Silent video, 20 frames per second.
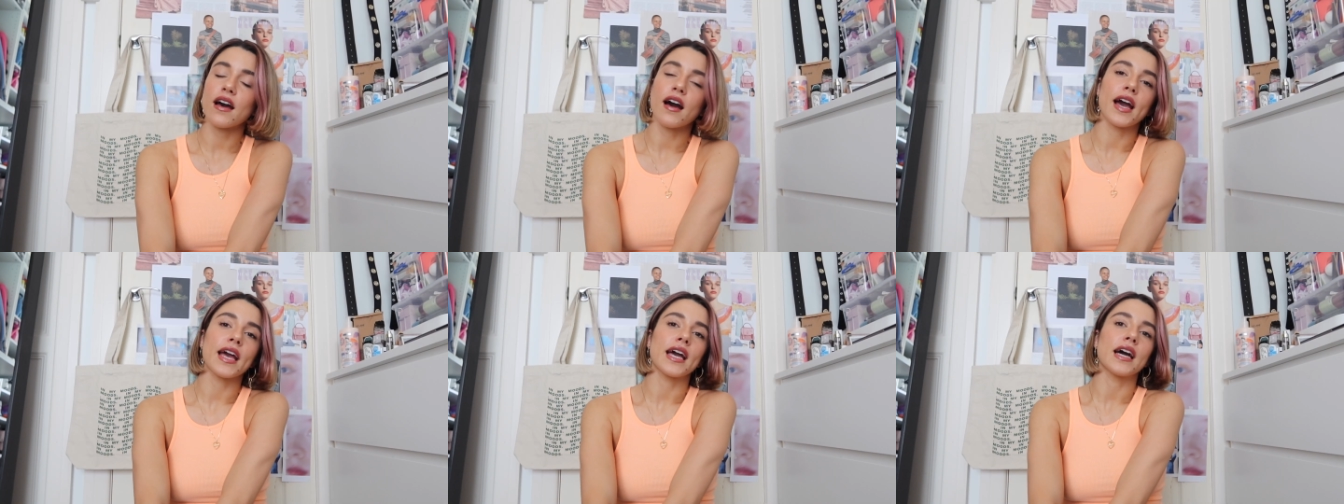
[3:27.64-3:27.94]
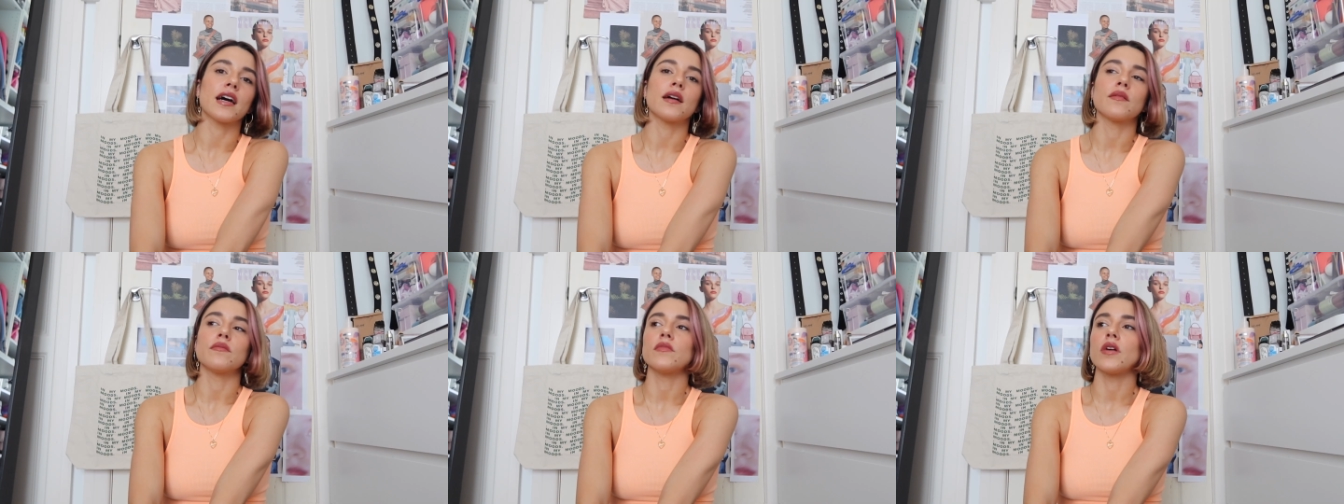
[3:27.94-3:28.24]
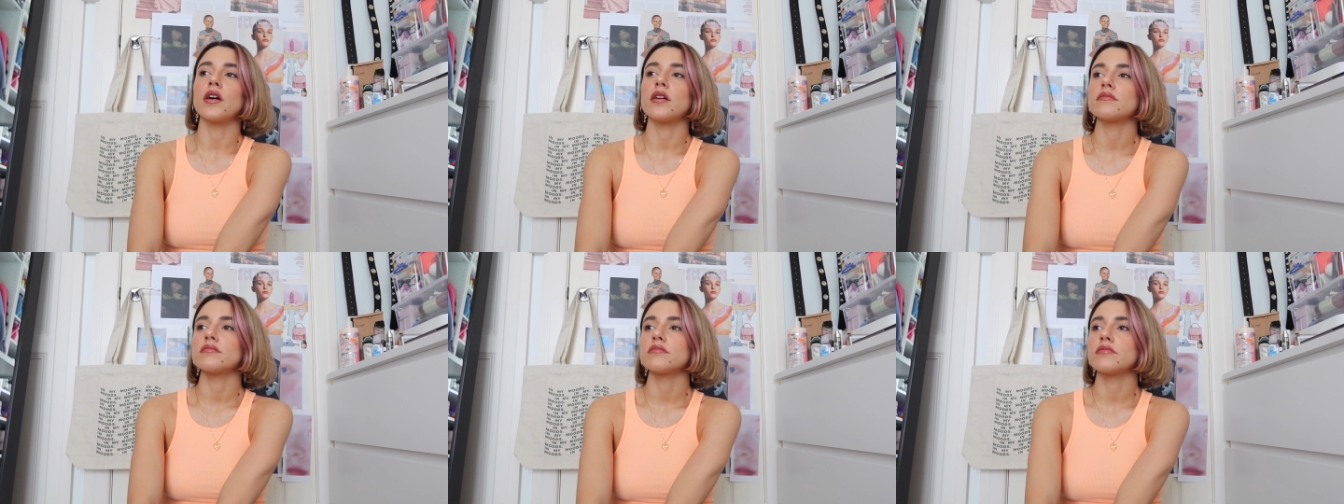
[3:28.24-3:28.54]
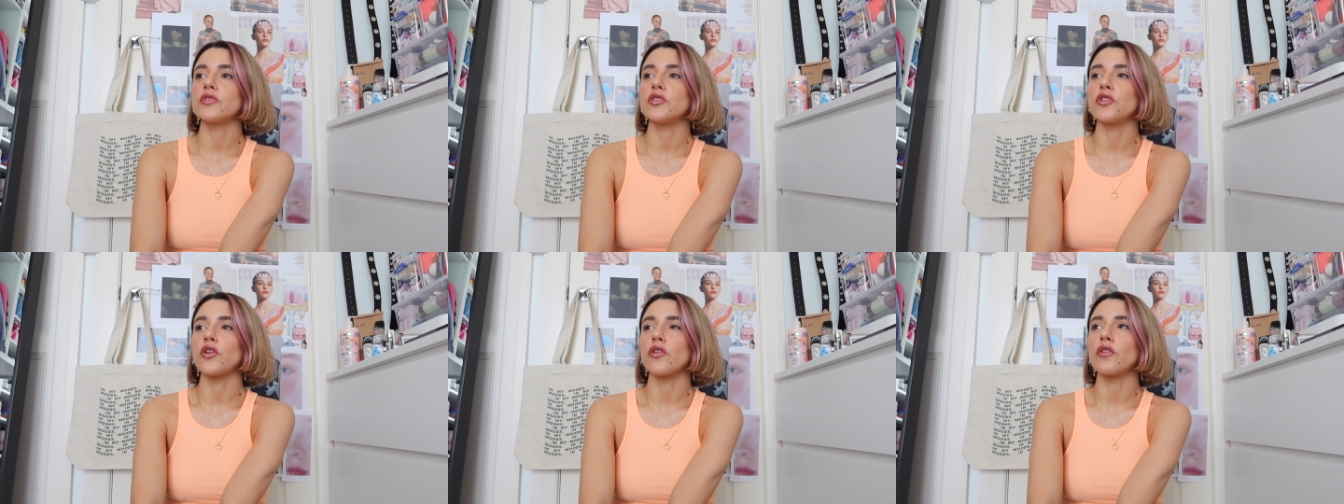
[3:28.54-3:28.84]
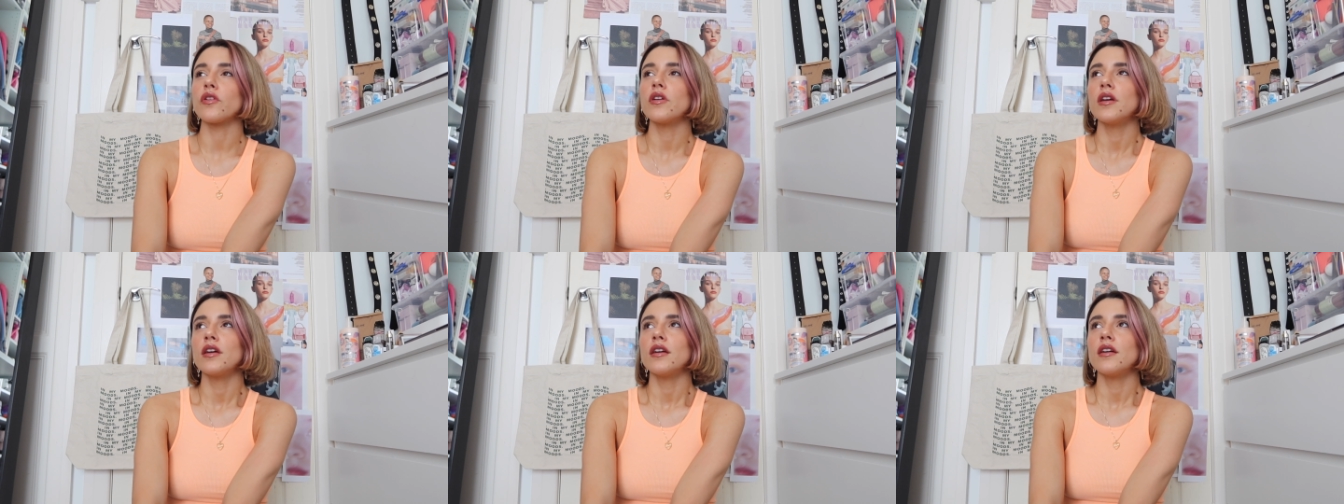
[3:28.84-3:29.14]
I you
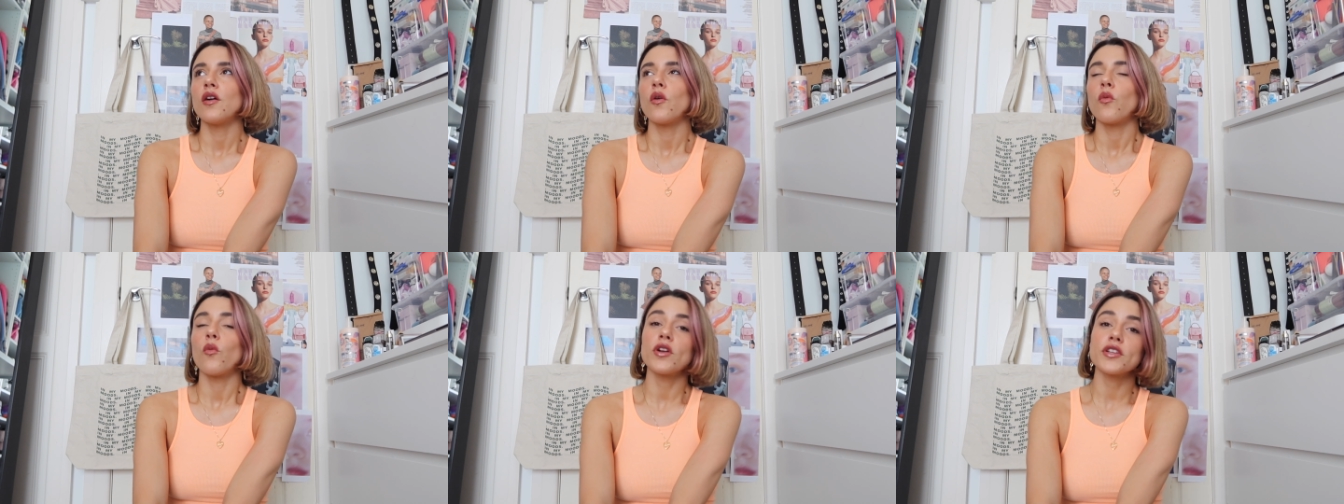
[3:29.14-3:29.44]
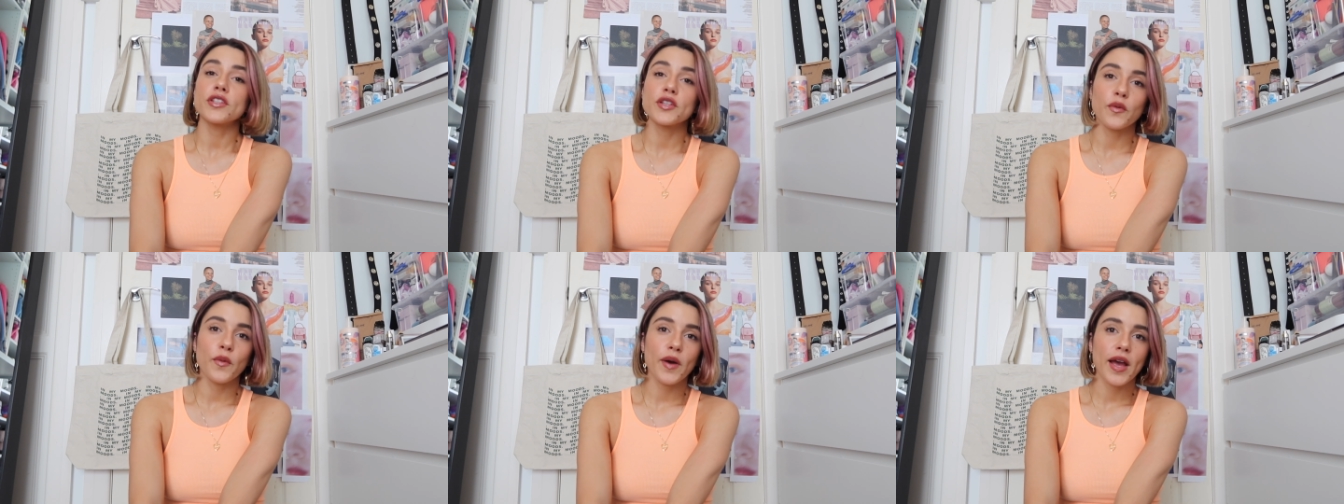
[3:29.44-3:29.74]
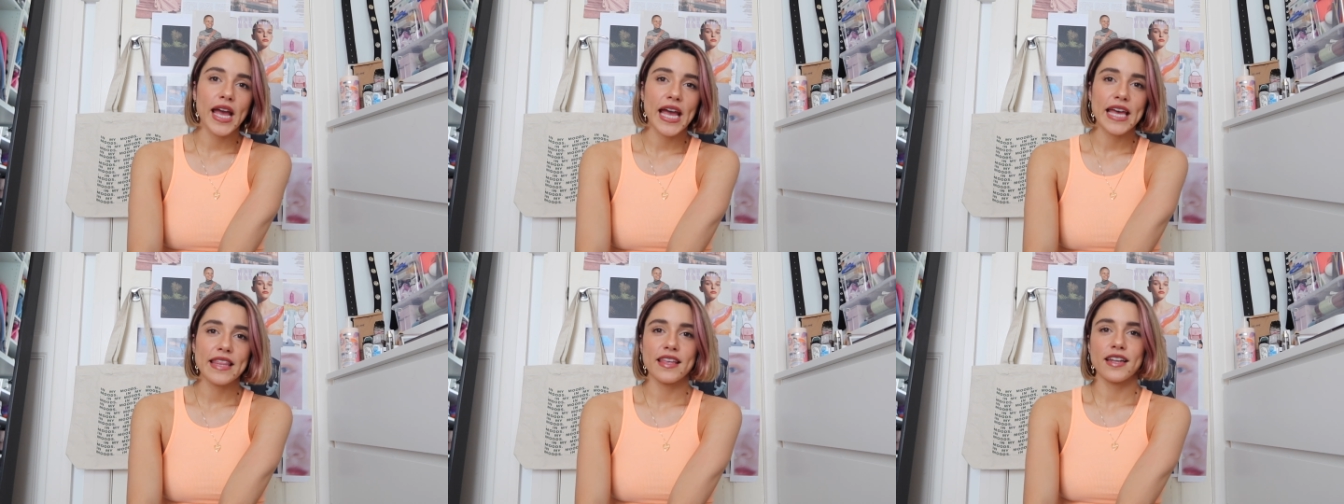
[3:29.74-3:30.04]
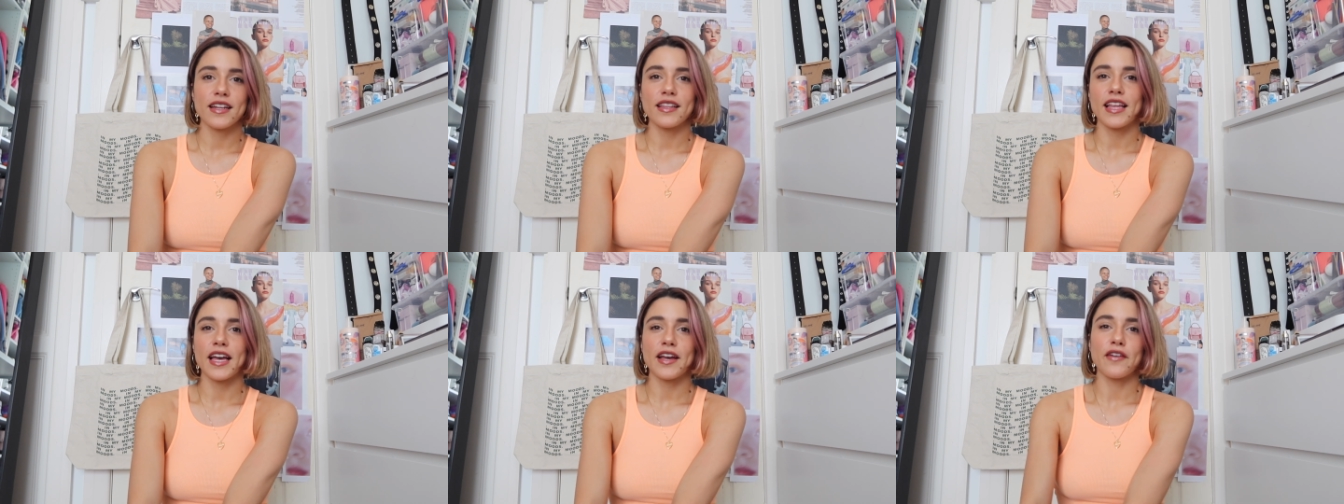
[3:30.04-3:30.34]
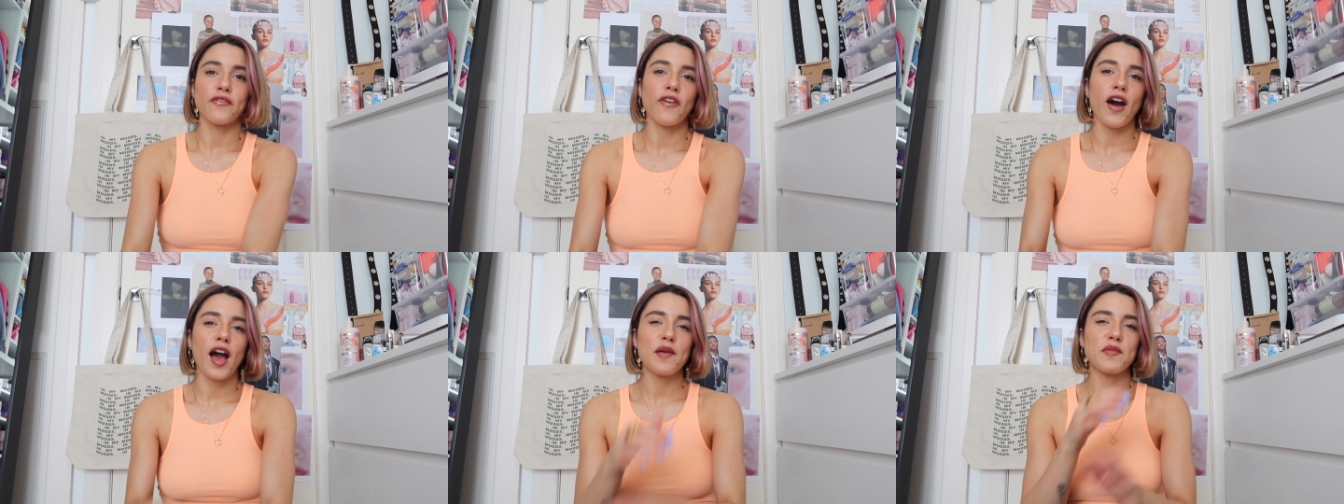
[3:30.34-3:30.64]
know, want to wear, that are like
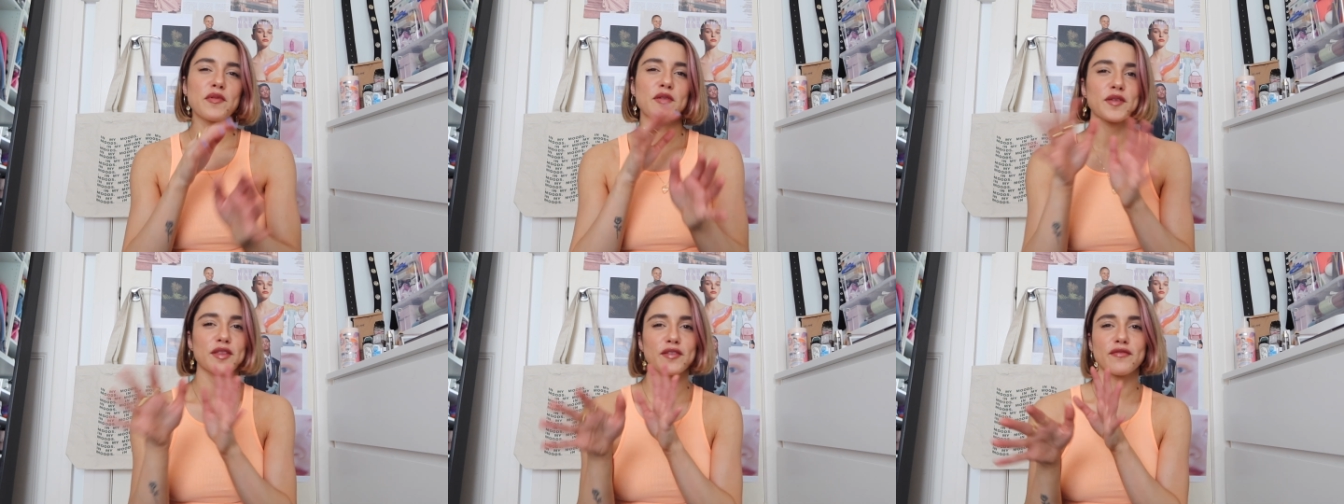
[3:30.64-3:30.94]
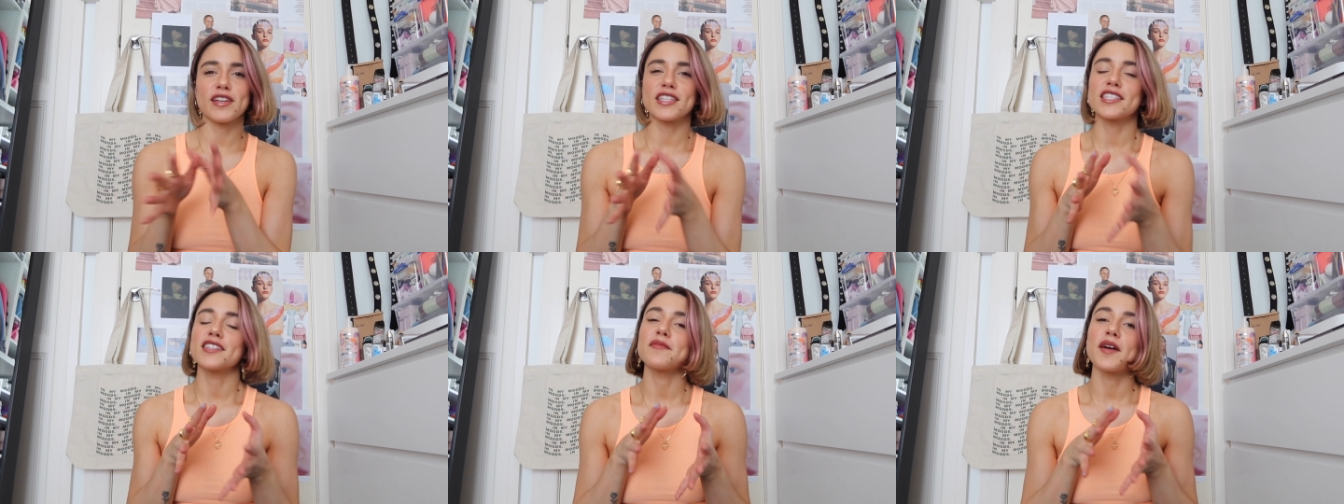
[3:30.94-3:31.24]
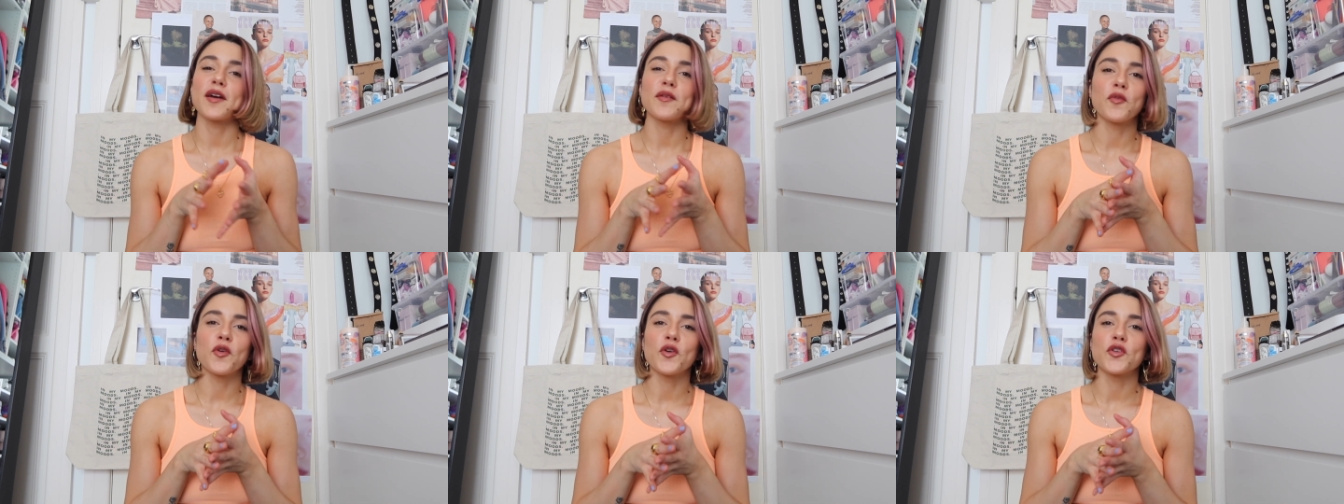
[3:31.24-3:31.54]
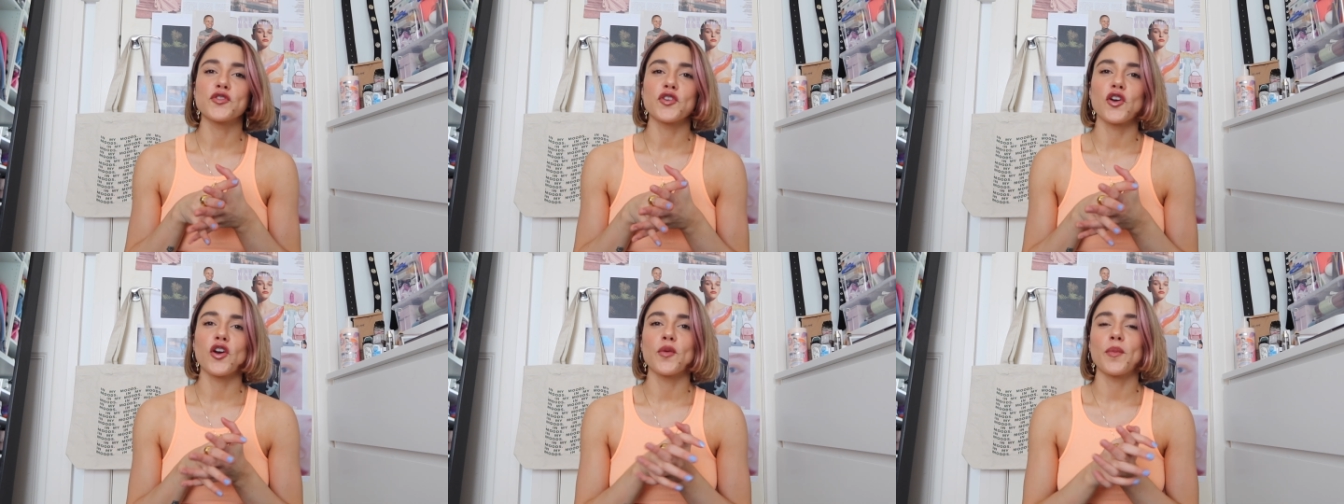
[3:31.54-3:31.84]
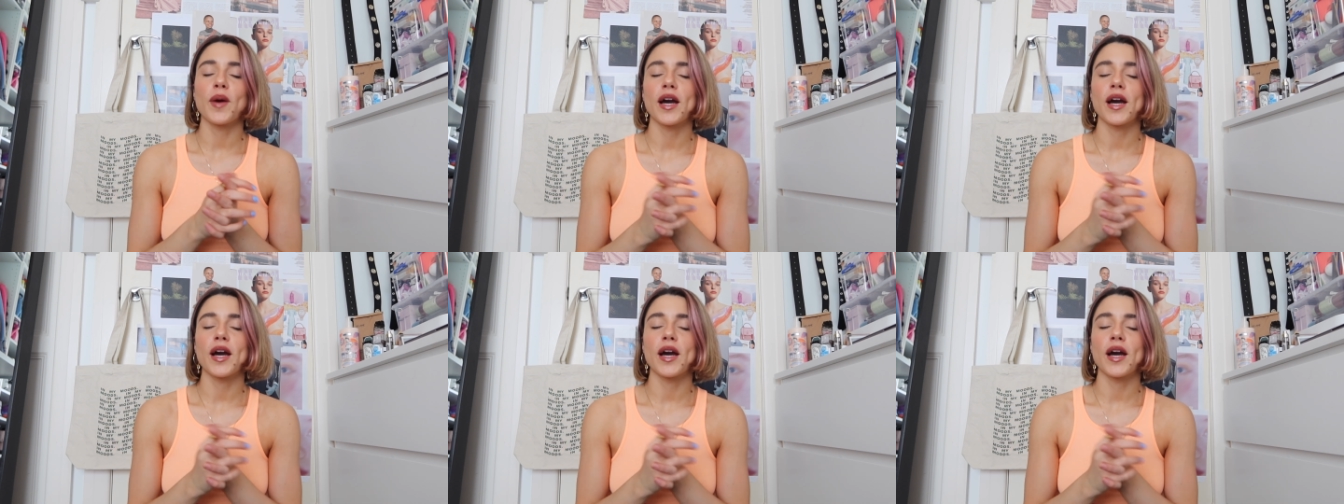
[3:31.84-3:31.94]
vibing with the rest of my wardrobe.